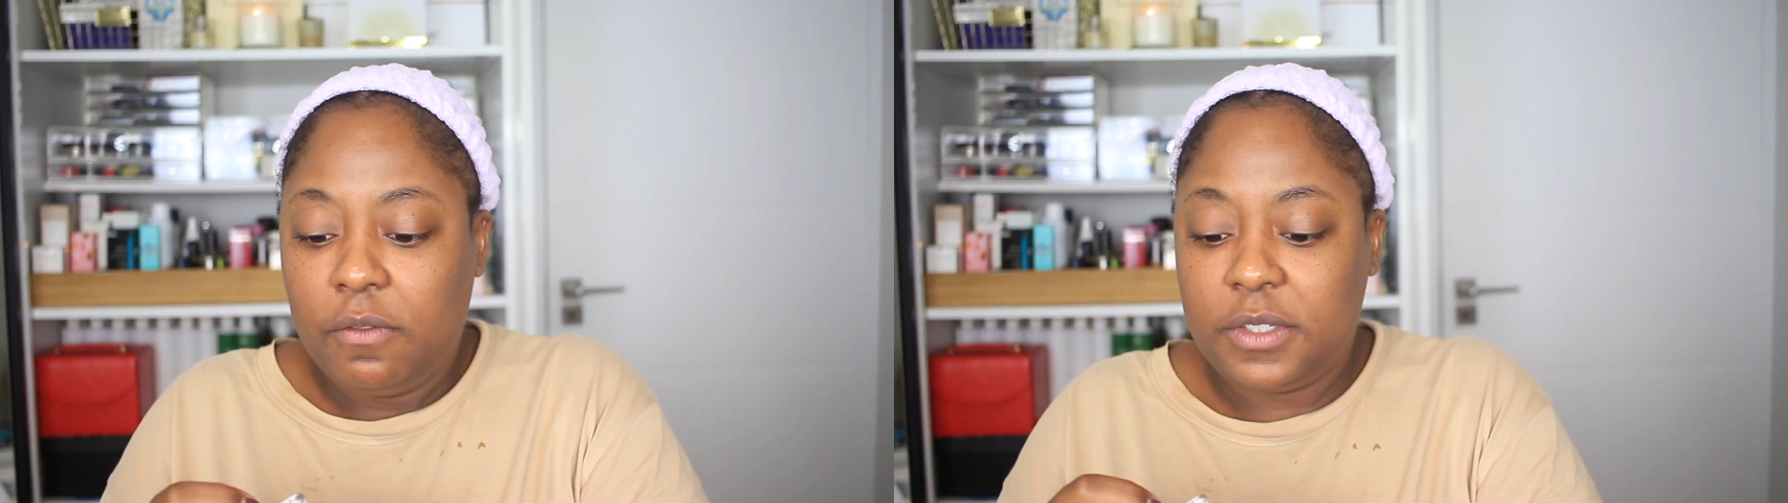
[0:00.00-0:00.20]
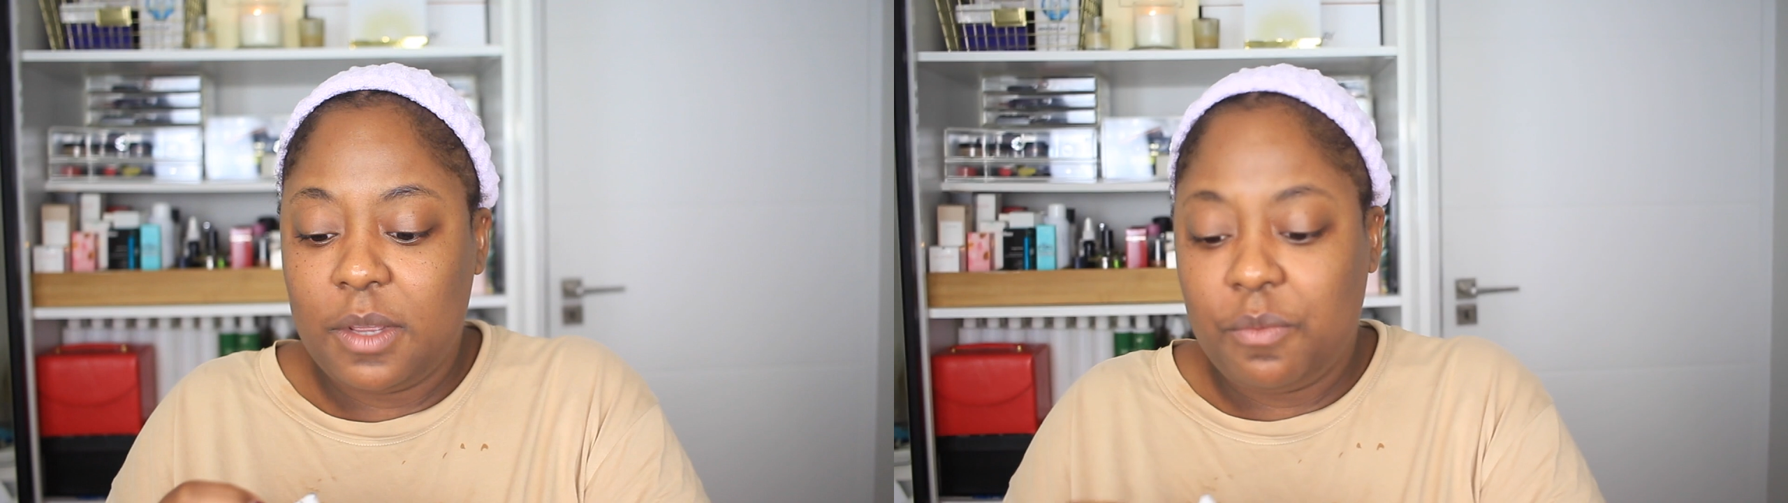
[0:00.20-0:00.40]

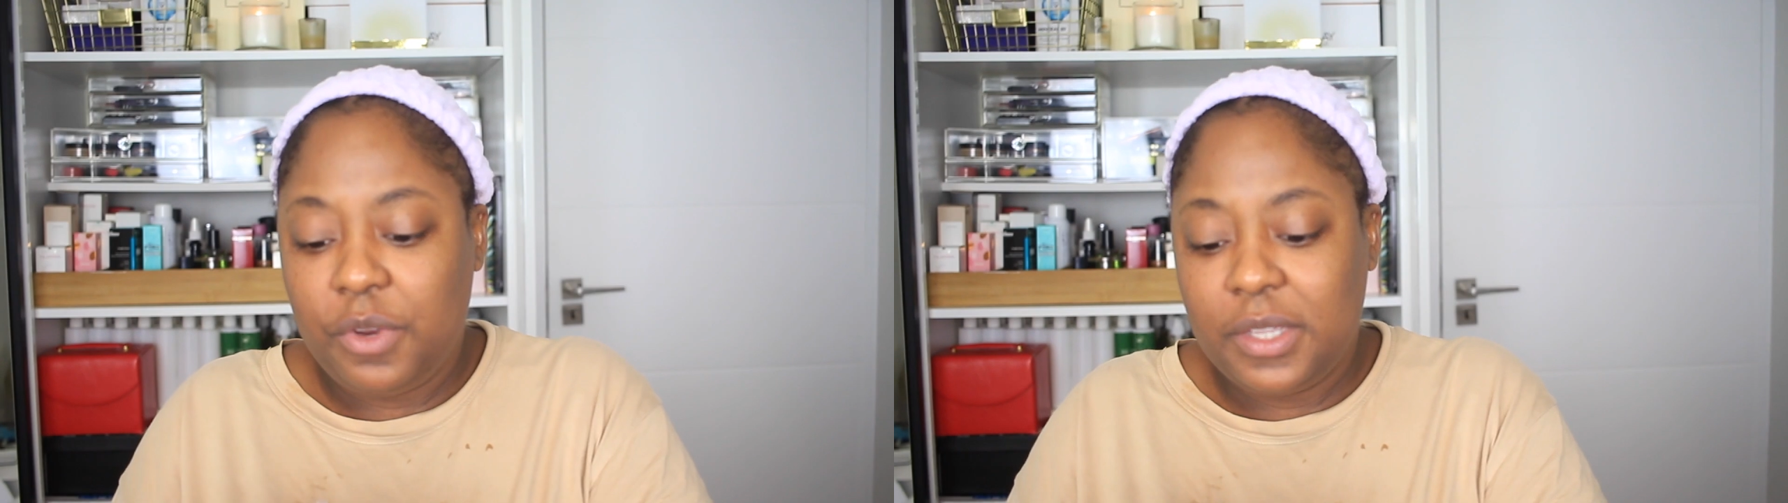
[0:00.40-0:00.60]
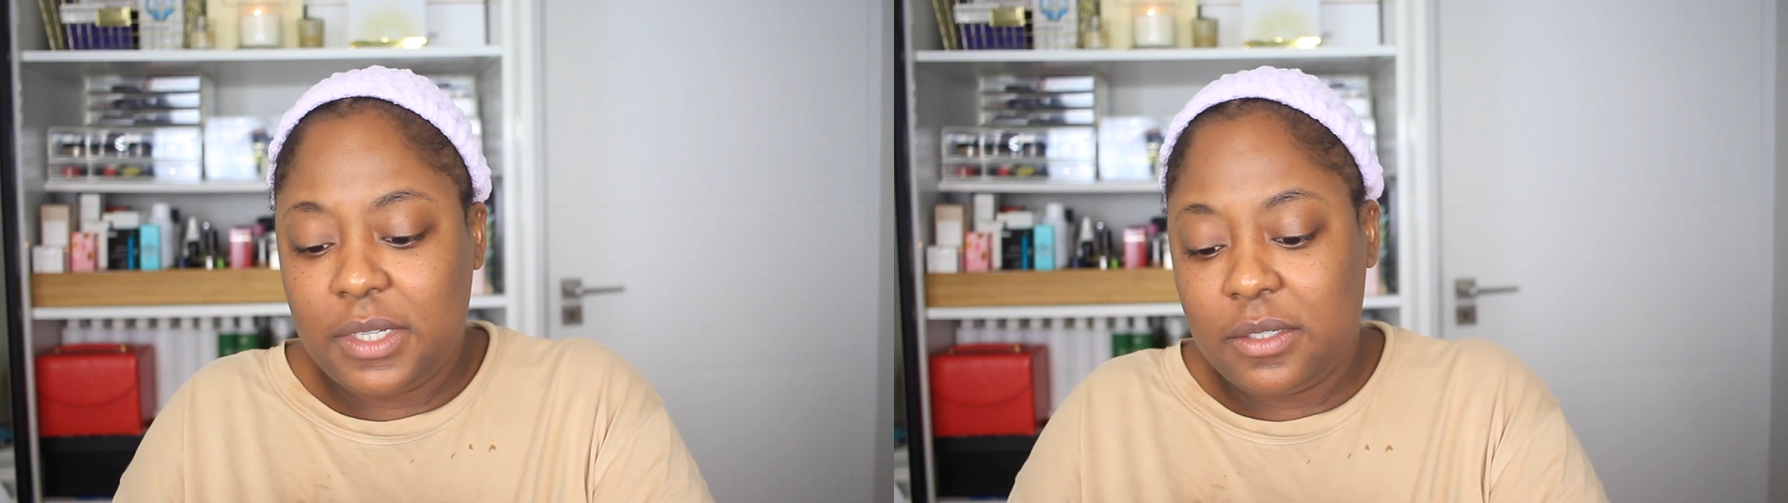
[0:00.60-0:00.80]
for some
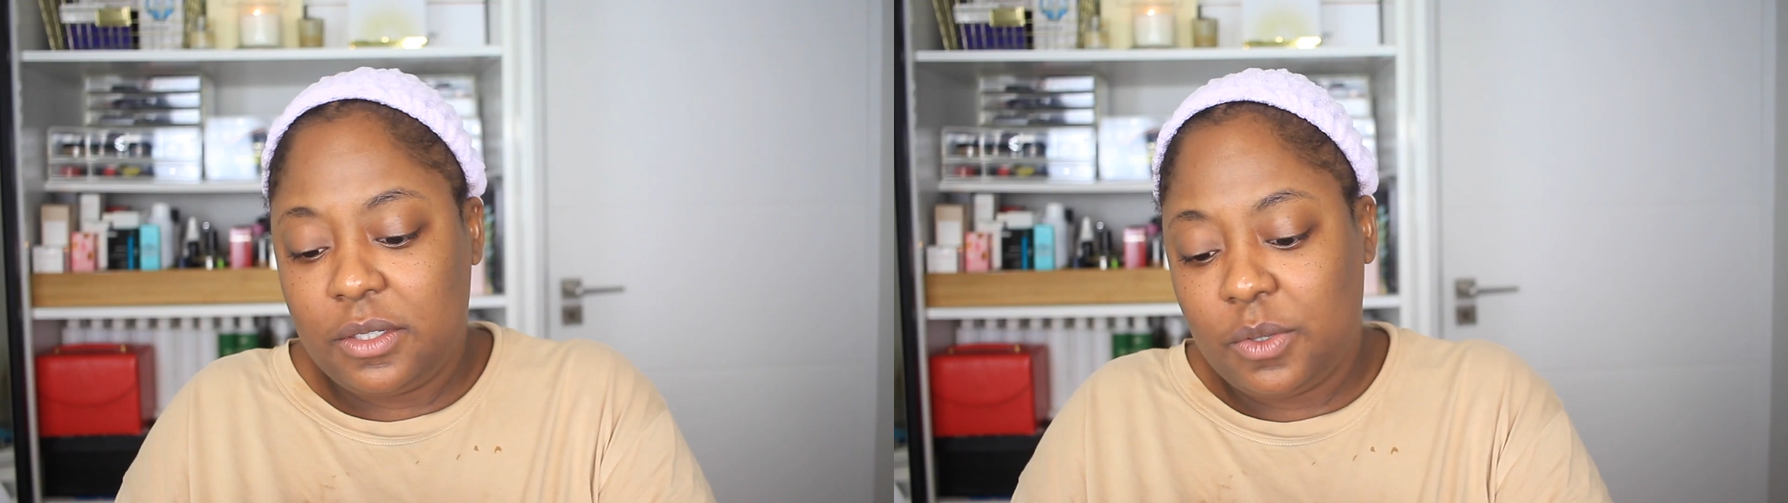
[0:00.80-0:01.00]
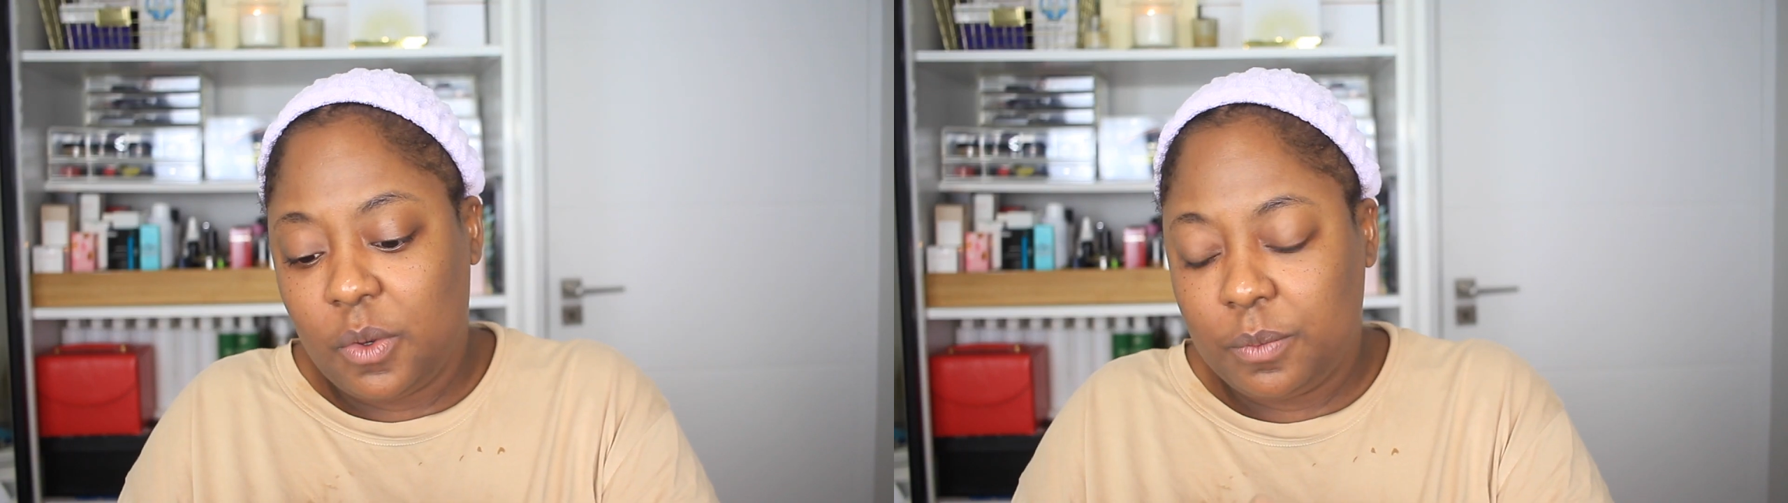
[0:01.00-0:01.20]
reason,
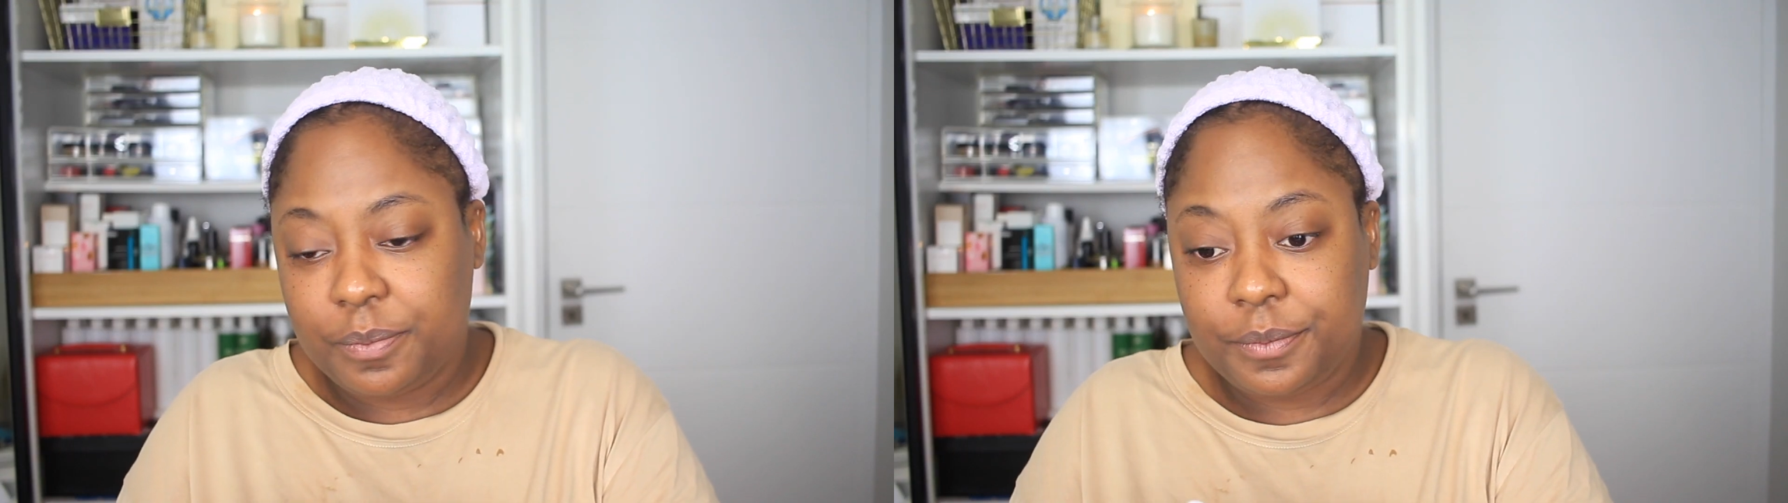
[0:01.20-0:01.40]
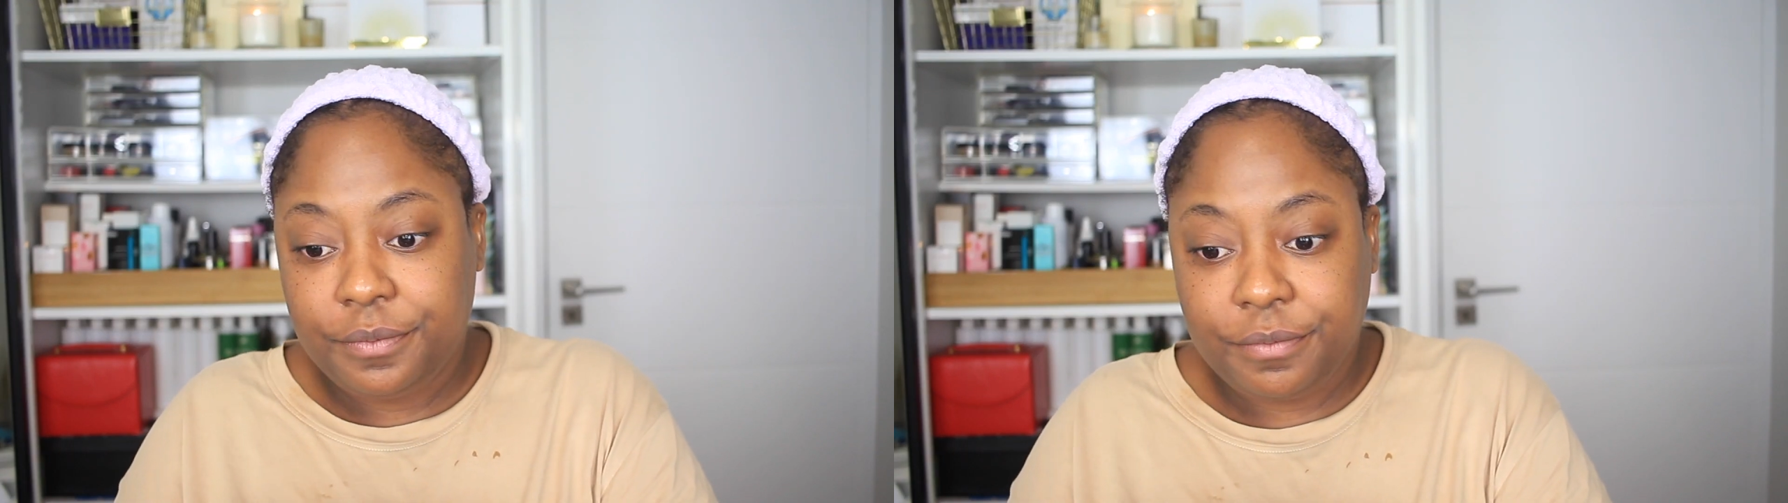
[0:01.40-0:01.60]
so